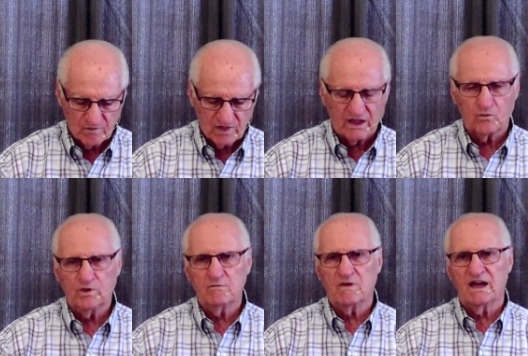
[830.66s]
That
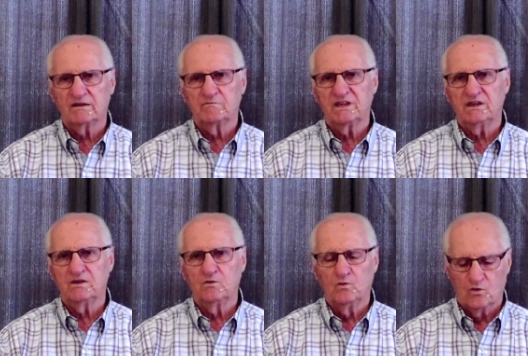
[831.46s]
we might be
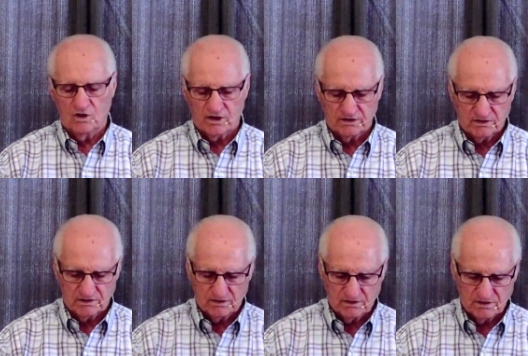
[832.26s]

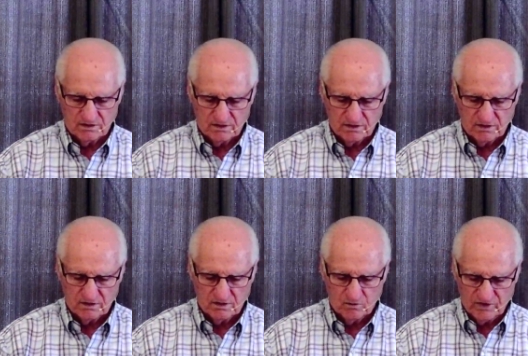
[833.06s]
one
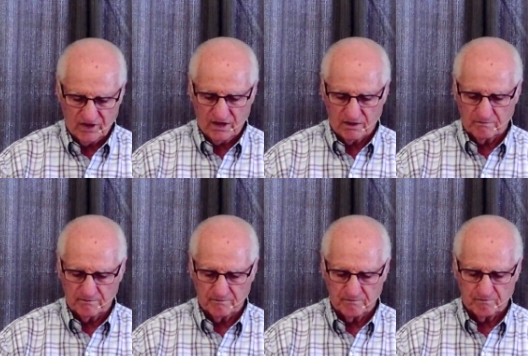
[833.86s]
with Him,
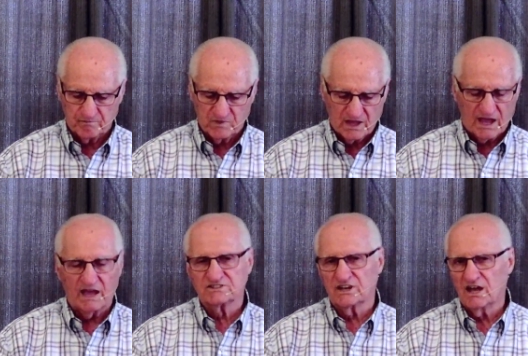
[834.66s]

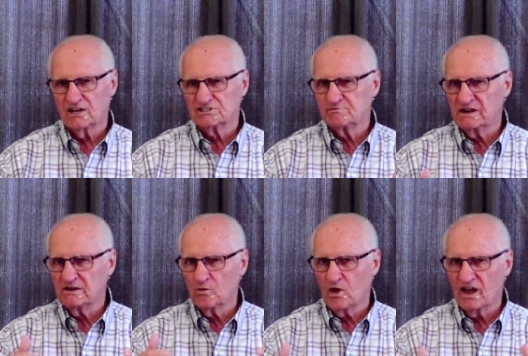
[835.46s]
as a husband
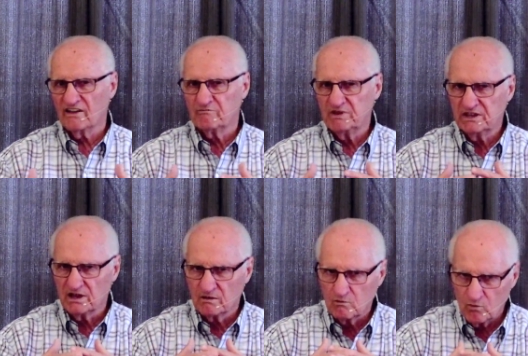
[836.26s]
and wife
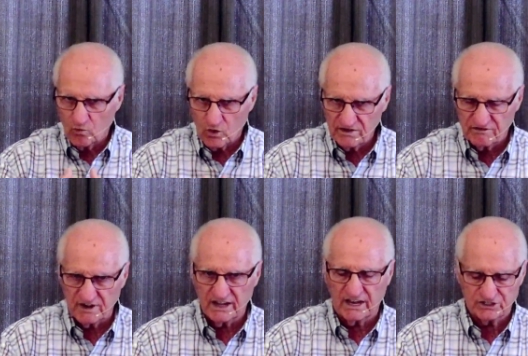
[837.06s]
become one
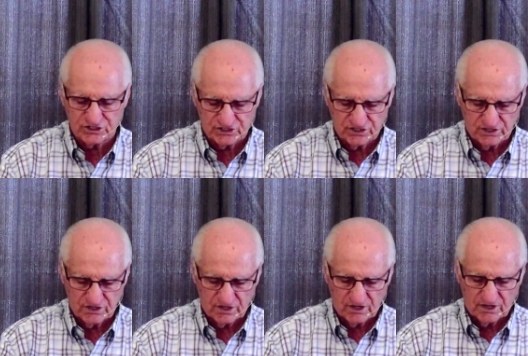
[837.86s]
flesh.
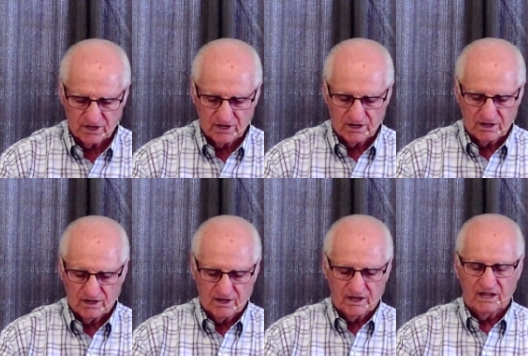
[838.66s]

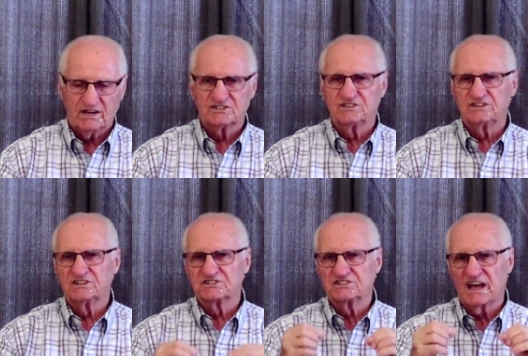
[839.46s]
It is the
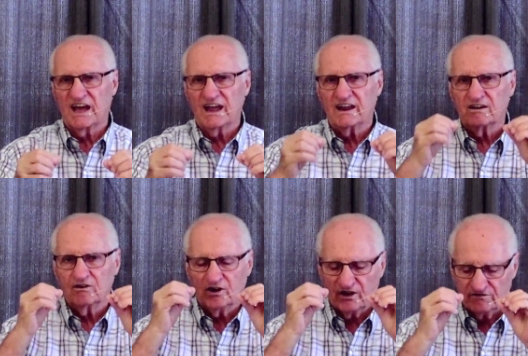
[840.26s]
desire
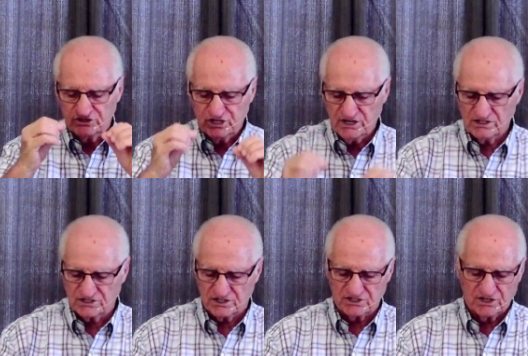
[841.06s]
of
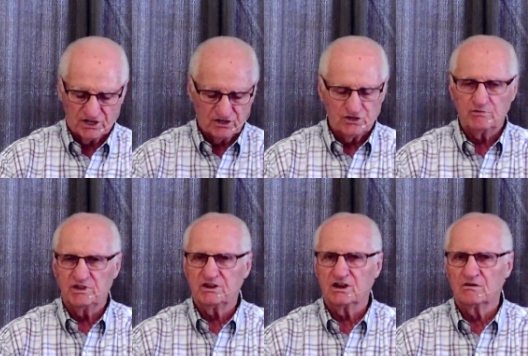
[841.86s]
Jesus to
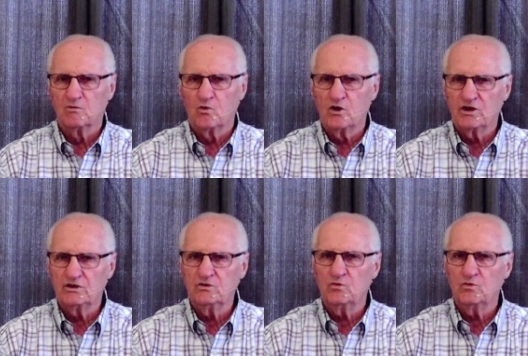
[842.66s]
become one